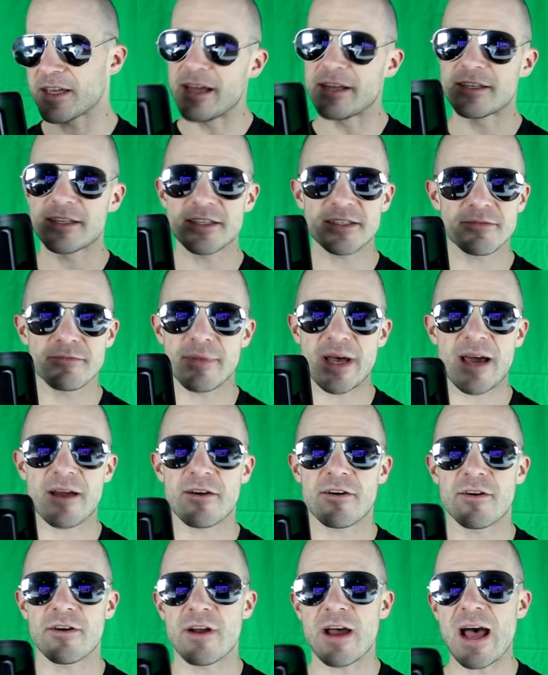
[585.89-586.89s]
it doesn't
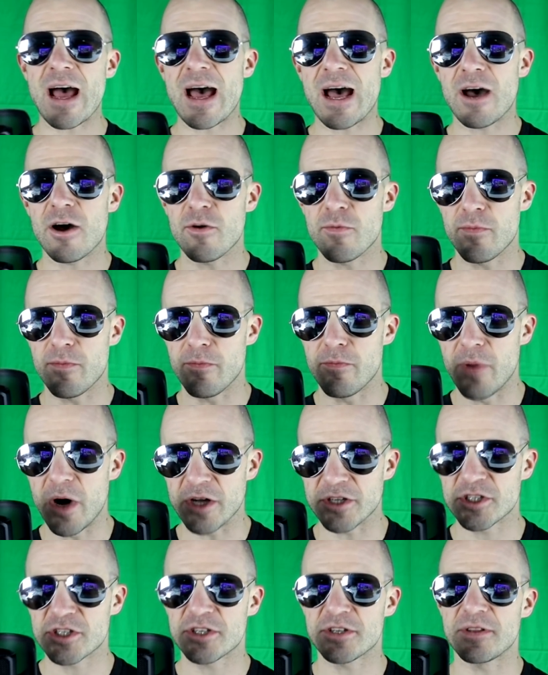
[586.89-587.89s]
matter how
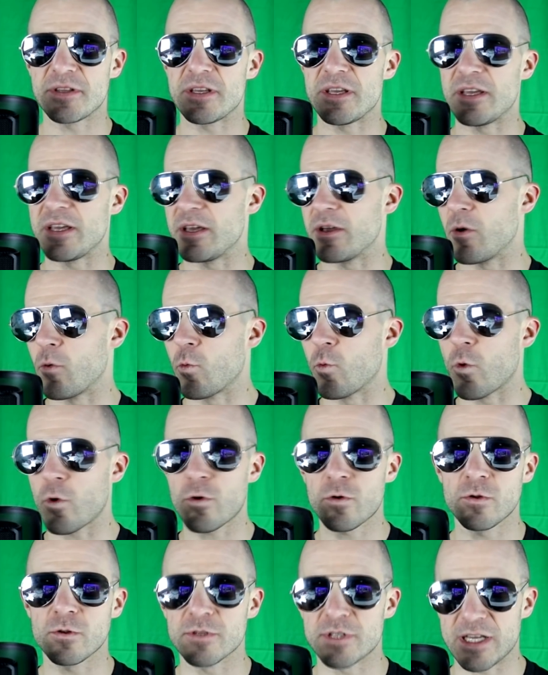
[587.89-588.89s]
much the
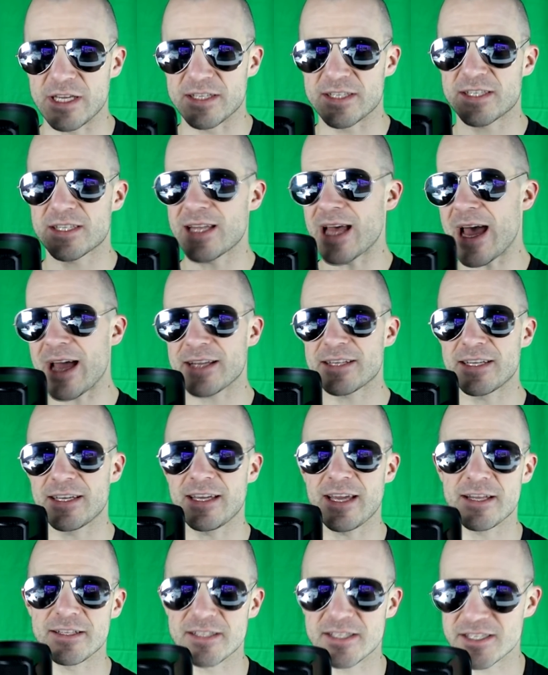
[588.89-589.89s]
world is stacked
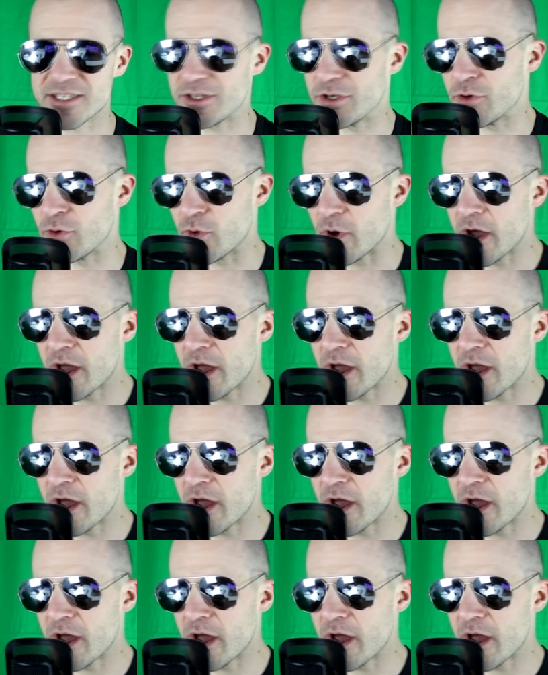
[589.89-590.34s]
against you,